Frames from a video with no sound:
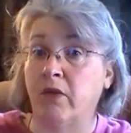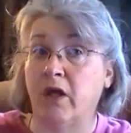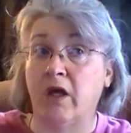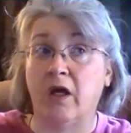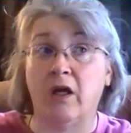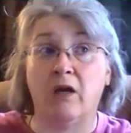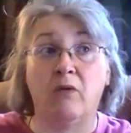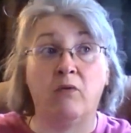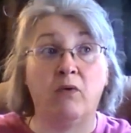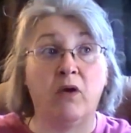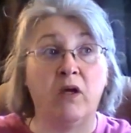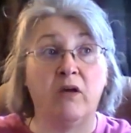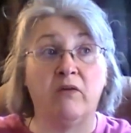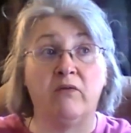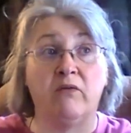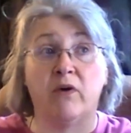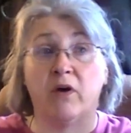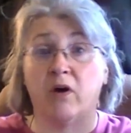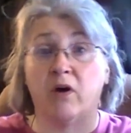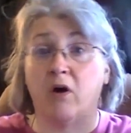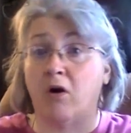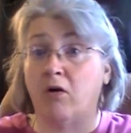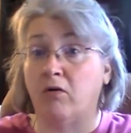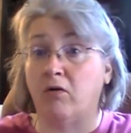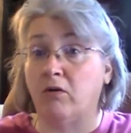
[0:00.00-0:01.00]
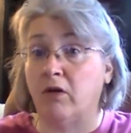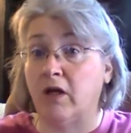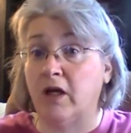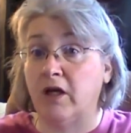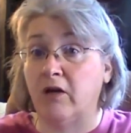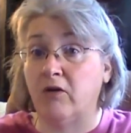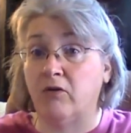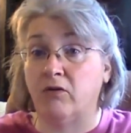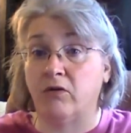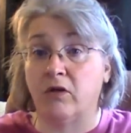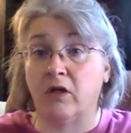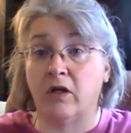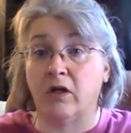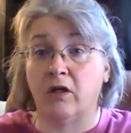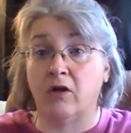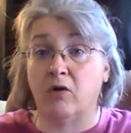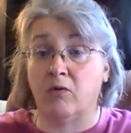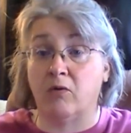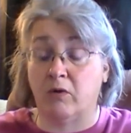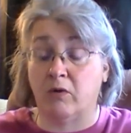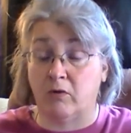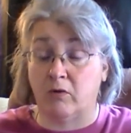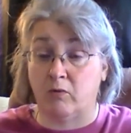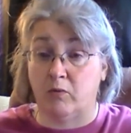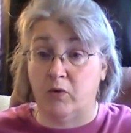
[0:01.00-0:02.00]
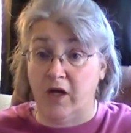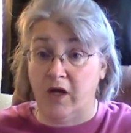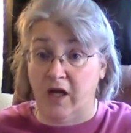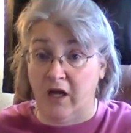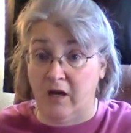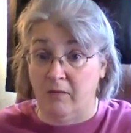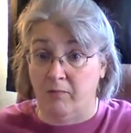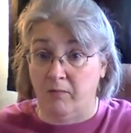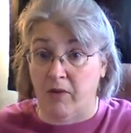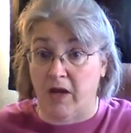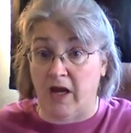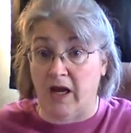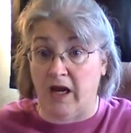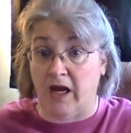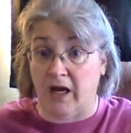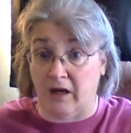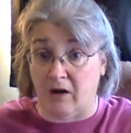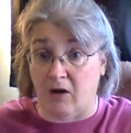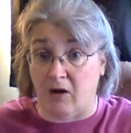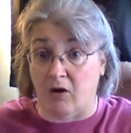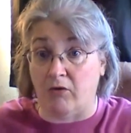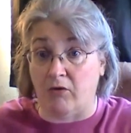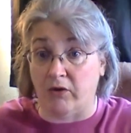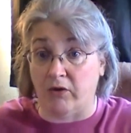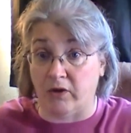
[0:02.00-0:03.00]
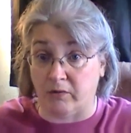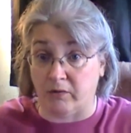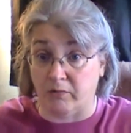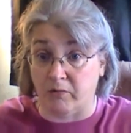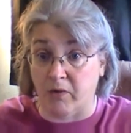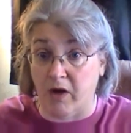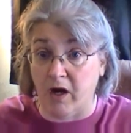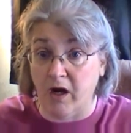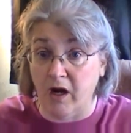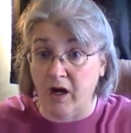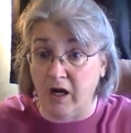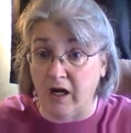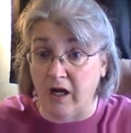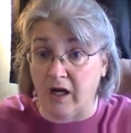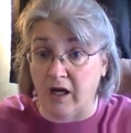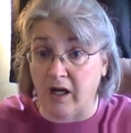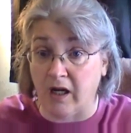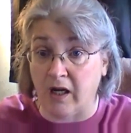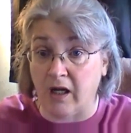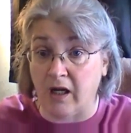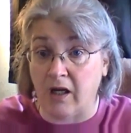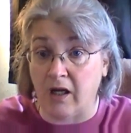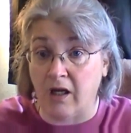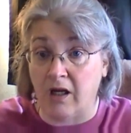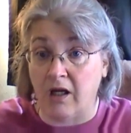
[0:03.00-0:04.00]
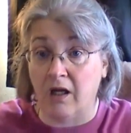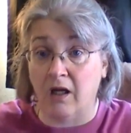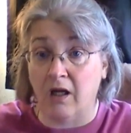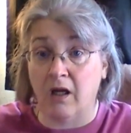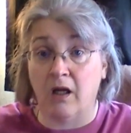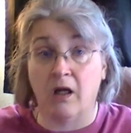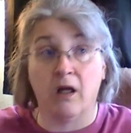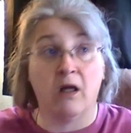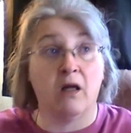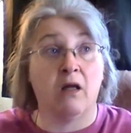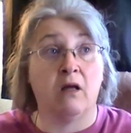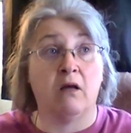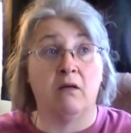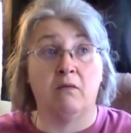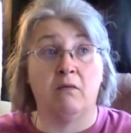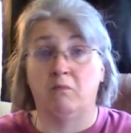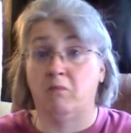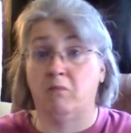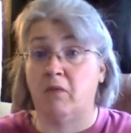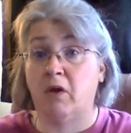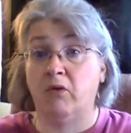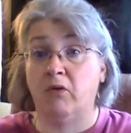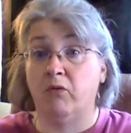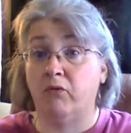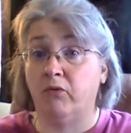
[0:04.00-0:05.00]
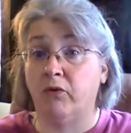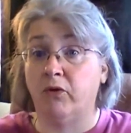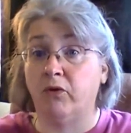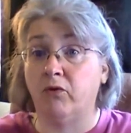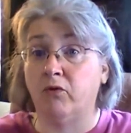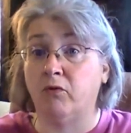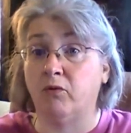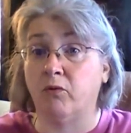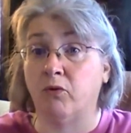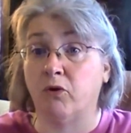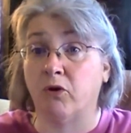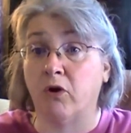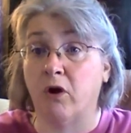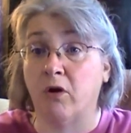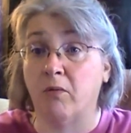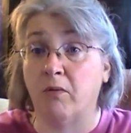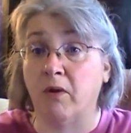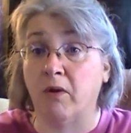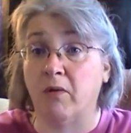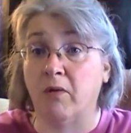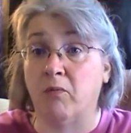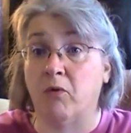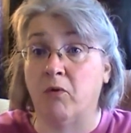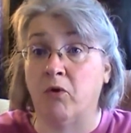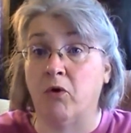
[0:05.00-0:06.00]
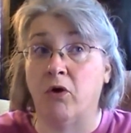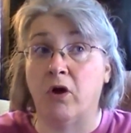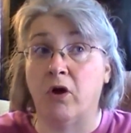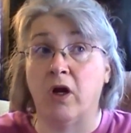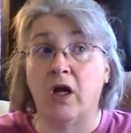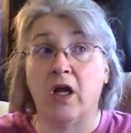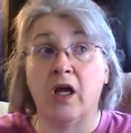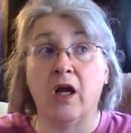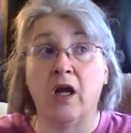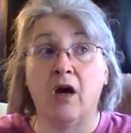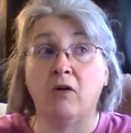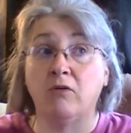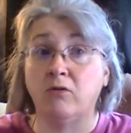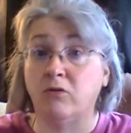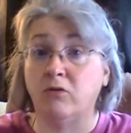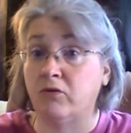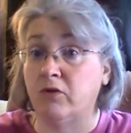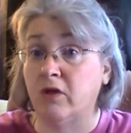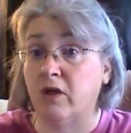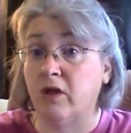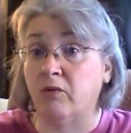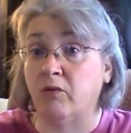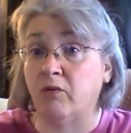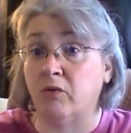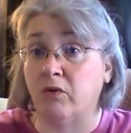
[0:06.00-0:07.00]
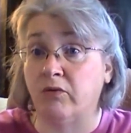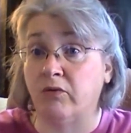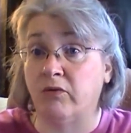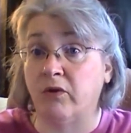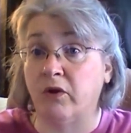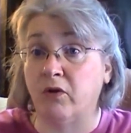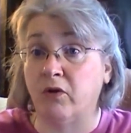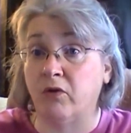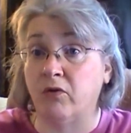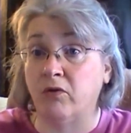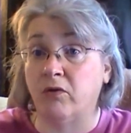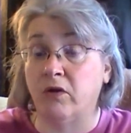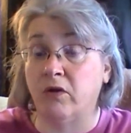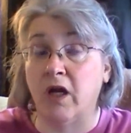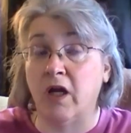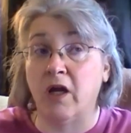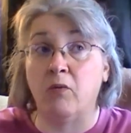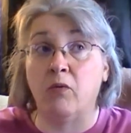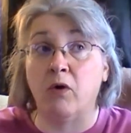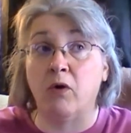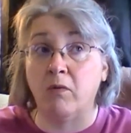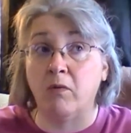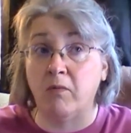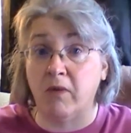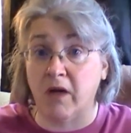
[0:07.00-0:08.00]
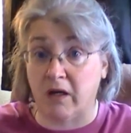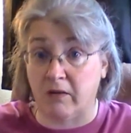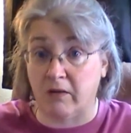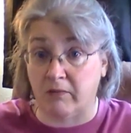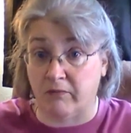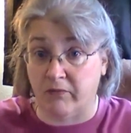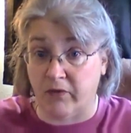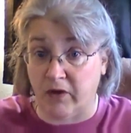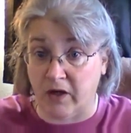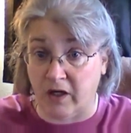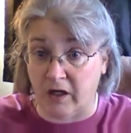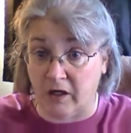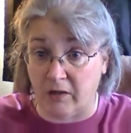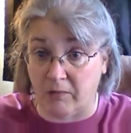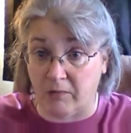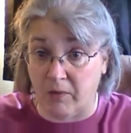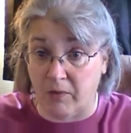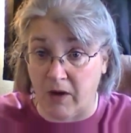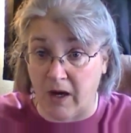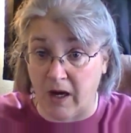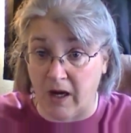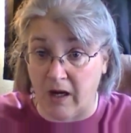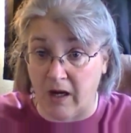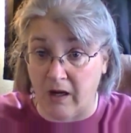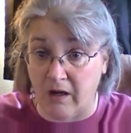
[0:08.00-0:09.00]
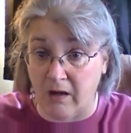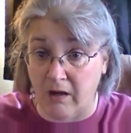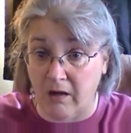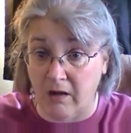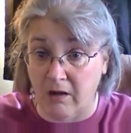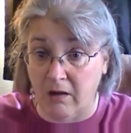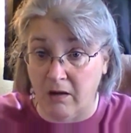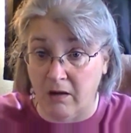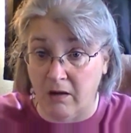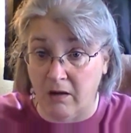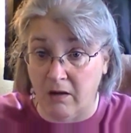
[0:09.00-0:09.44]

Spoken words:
And we even called later and said, you know, because we had paid all this money. He refused to work on me anymore. He also then refused. He wanted me to finish paying